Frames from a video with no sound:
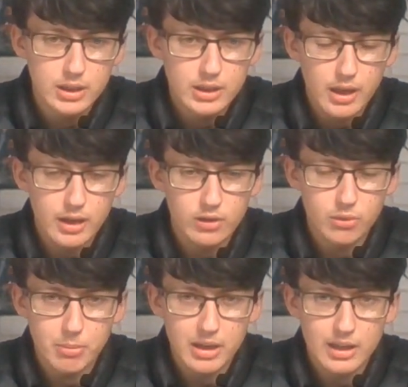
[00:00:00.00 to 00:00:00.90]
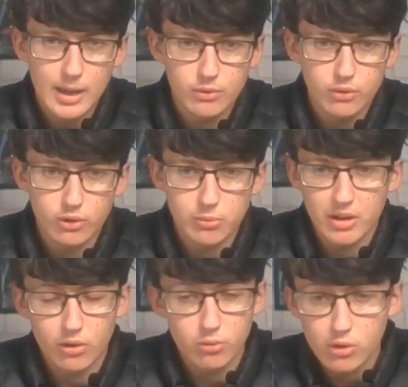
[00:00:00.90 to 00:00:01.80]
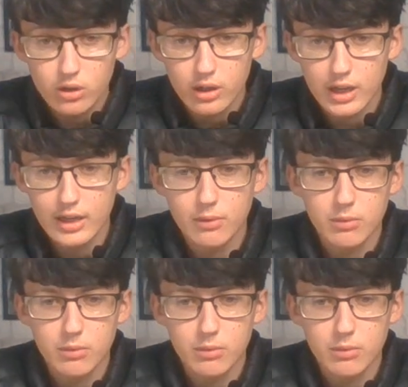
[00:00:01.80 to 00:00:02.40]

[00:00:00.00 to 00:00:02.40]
in some big games for us, because we're going to need it.